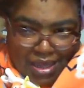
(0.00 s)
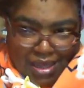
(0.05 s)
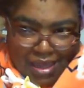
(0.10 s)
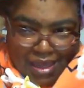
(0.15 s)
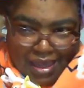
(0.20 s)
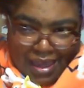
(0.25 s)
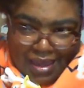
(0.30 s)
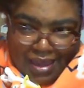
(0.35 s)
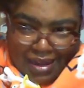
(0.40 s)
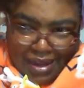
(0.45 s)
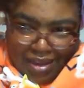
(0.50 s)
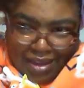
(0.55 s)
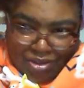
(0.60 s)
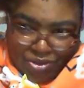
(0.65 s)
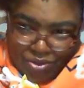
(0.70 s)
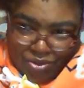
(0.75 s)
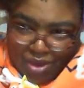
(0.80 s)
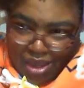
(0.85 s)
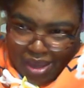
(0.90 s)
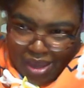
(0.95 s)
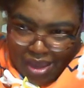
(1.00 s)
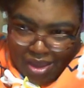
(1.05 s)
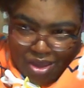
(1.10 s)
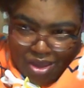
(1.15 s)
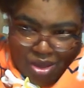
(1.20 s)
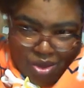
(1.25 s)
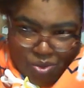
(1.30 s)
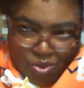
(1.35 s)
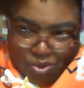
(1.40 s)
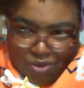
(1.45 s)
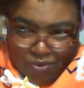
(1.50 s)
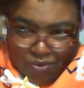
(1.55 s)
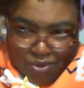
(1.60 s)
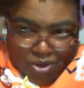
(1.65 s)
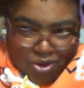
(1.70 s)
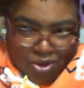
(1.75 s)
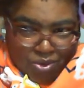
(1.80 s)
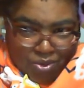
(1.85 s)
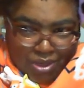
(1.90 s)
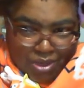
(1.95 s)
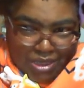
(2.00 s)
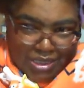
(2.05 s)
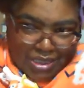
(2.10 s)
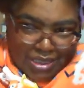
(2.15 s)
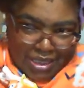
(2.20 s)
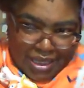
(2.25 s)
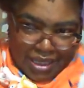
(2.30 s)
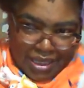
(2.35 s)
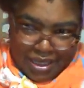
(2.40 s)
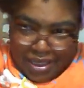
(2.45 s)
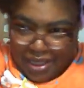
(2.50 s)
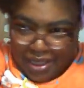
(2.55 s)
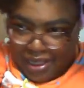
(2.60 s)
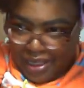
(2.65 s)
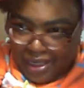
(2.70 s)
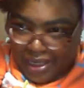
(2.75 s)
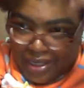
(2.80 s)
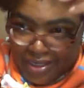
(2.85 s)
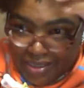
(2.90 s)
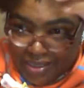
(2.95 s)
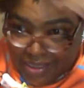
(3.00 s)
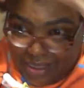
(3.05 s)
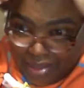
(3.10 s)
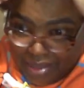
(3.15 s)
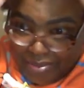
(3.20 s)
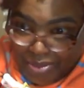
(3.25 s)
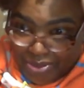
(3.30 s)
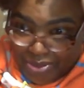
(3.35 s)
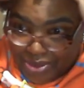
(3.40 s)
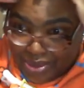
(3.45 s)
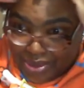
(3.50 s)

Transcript: had natural hair. We've always, like in the summers and